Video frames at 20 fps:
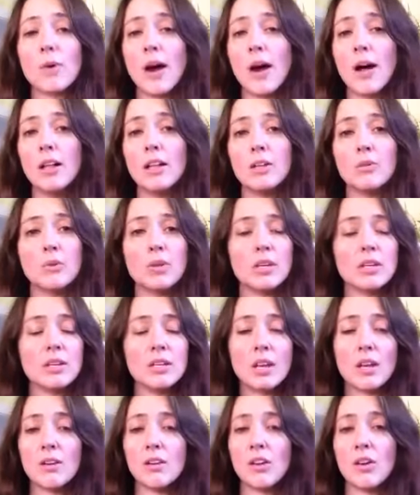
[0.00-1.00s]
well, and
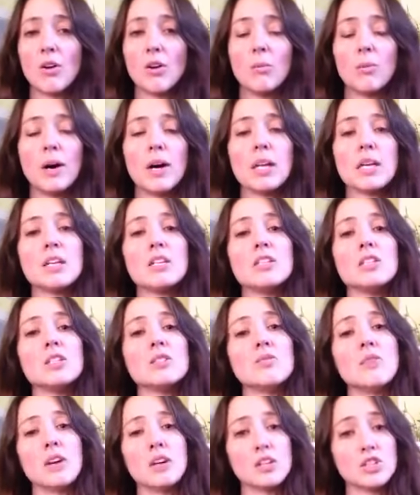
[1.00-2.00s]
your whole body can
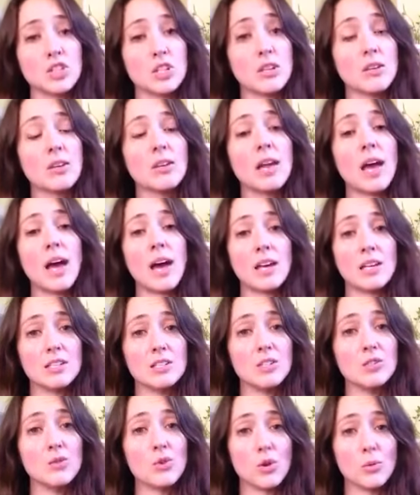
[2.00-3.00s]
just function
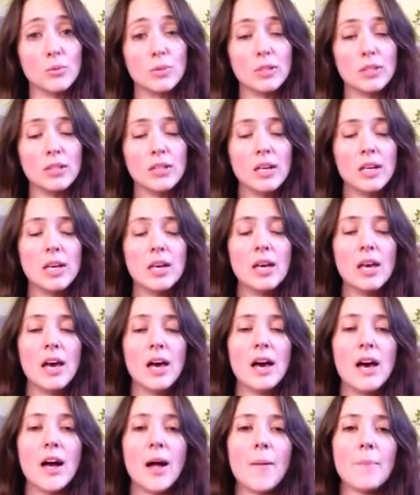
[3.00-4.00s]
as normal.
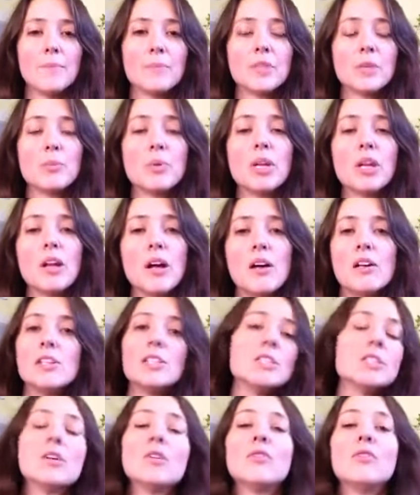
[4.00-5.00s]
But it
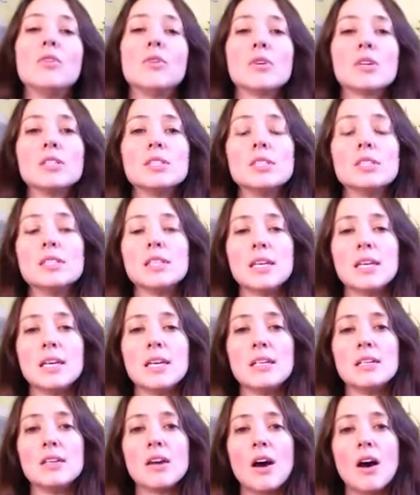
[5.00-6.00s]
also focuses
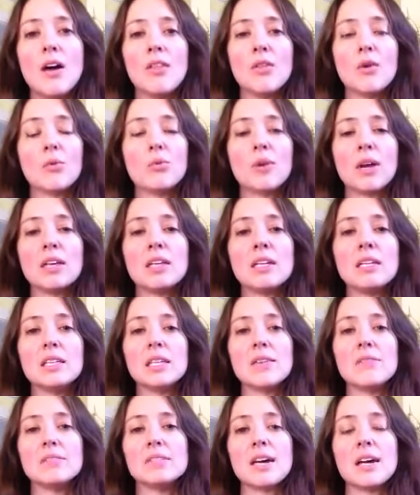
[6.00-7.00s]
in on the right and
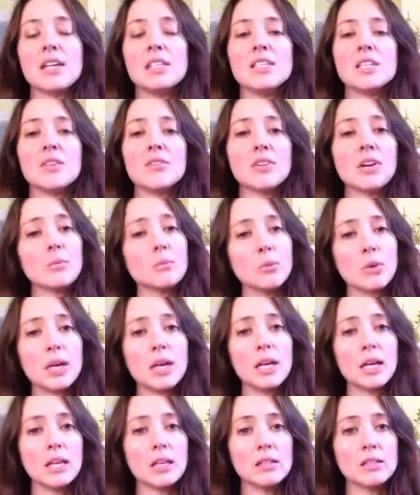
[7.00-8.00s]
left sides of our
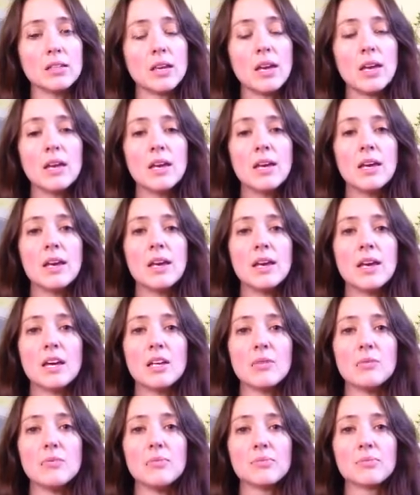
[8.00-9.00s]
brain,
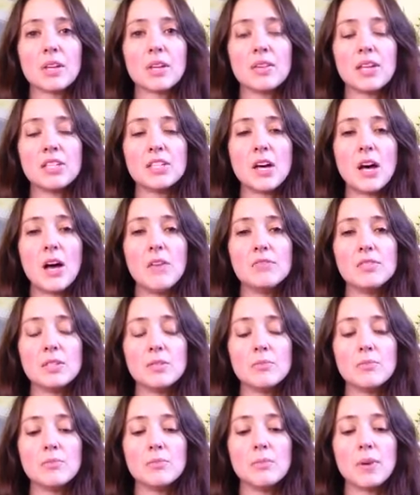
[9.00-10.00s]
and that's
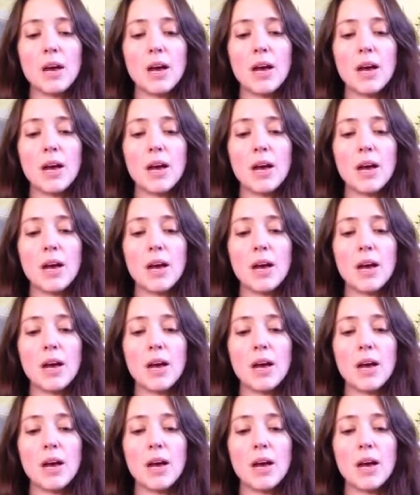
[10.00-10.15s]
often